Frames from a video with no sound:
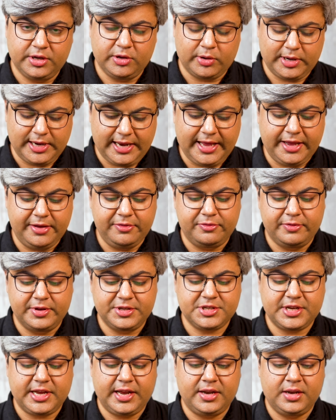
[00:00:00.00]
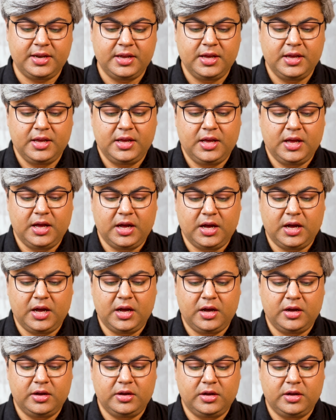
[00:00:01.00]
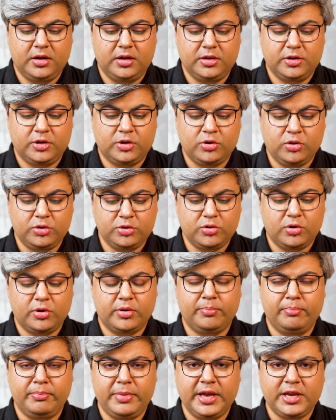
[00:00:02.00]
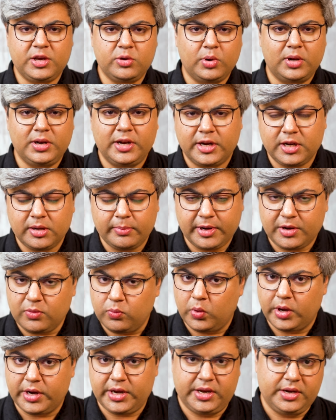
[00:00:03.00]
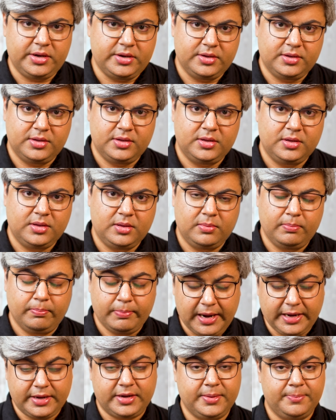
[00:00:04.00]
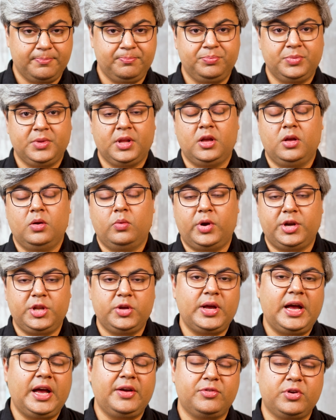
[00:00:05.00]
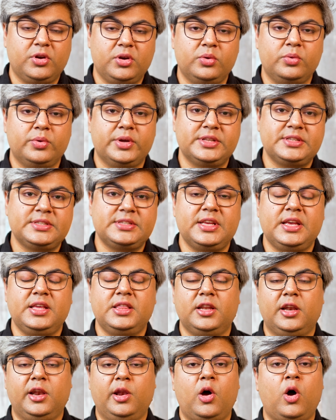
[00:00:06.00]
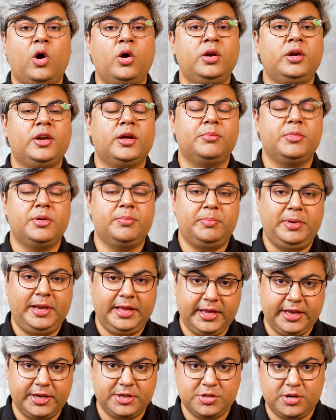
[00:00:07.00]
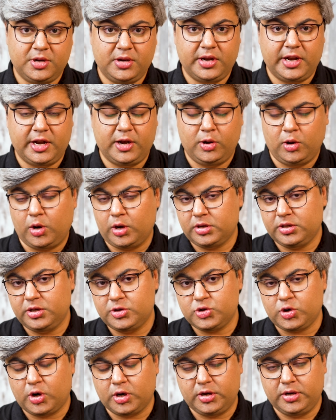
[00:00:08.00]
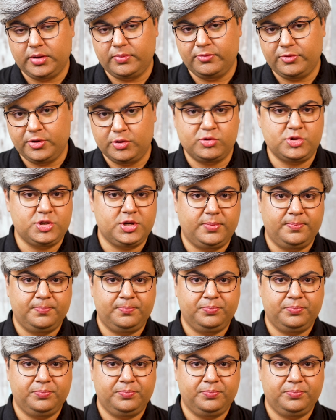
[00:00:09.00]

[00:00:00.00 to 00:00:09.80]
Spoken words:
life, which can make you a little bit worried. But what you have to do is see the long-term implication and not the short-term future.